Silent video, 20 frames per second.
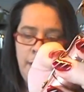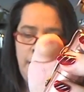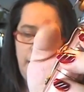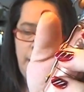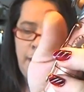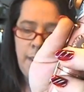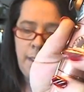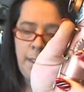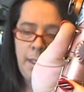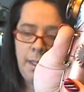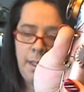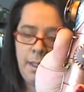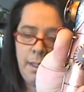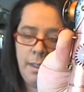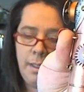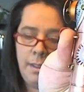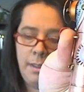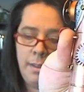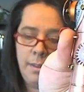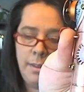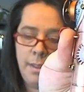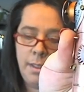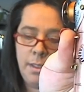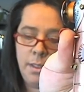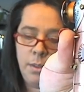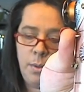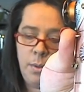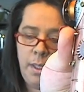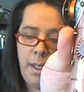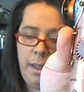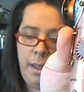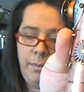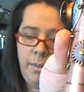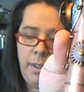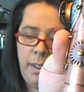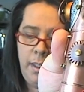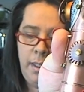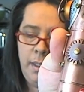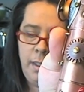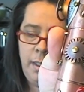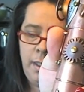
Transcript: It's quite heavy.